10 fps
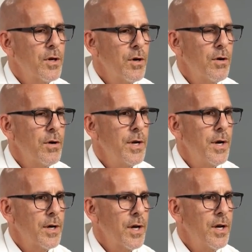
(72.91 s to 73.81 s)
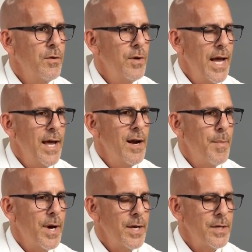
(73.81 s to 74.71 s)
current acute
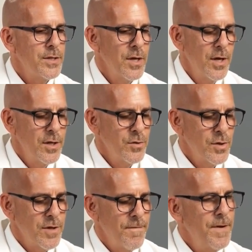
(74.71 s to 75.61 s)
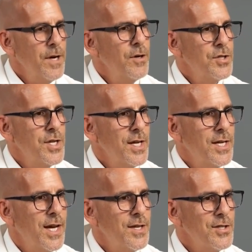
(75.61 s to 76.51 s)
antibodies. So it's a finger stick
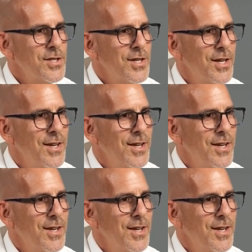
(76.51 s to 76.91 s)
test,